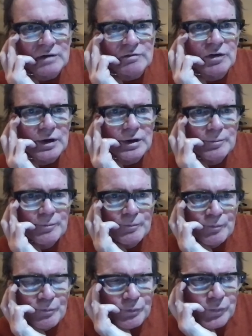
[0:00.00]
everything.
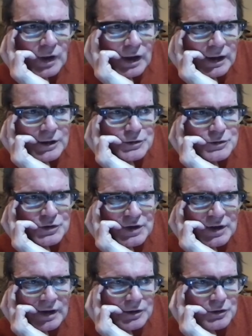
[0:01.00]
And I used to
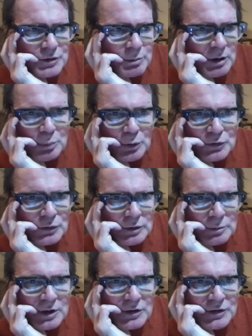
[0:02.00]
sit there just a bit
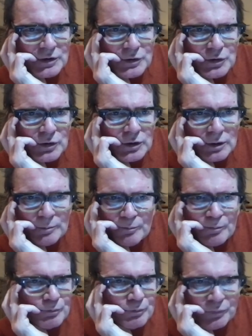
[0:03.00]
puzzled, because I just thought,
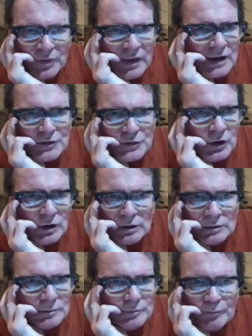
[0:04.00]

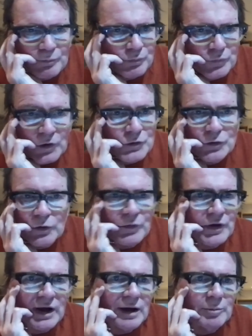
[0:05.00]
there's
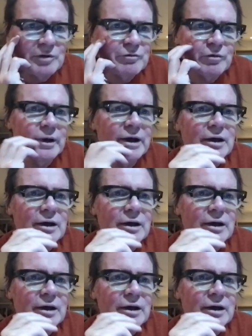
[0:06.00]
nothing happening for me.